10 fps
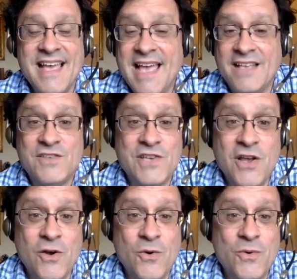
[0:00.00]
And
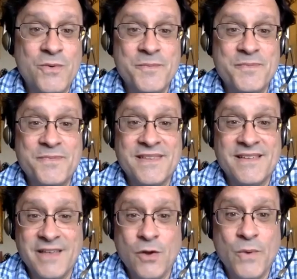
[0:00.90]
so,
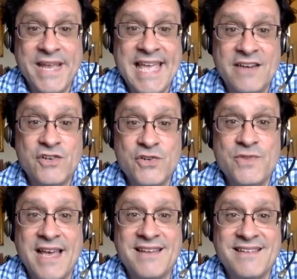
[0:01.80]
you know, we can do
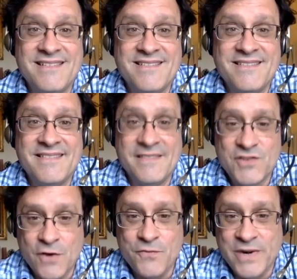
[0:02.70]
that.
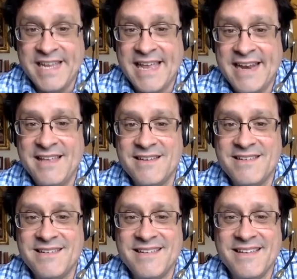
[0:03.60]
Suffering can
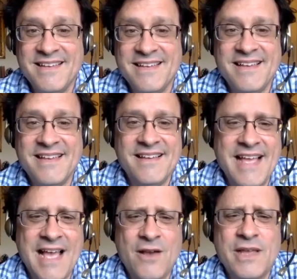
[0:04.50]
end.
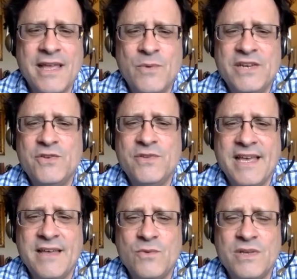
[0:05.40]
How can we do
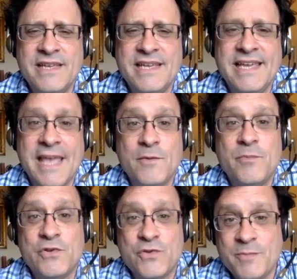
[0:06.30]
that? Well, he gave a
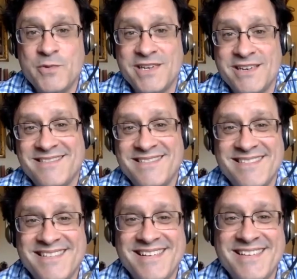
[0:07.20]
prescription.
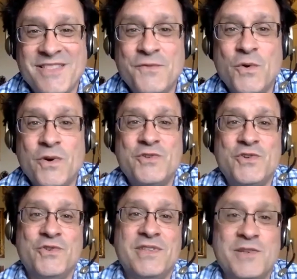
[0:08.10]
The fourth
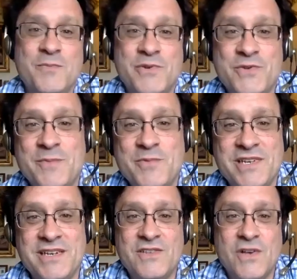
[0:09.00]
truth is a
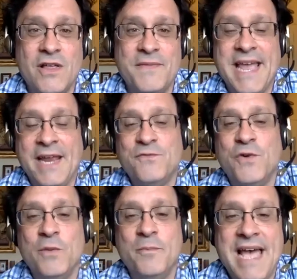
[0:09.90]
prescription. It's called the
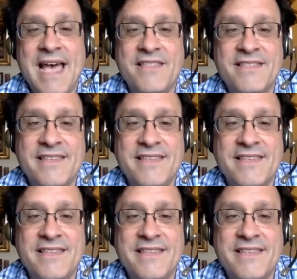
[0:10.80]
Eightfold Path.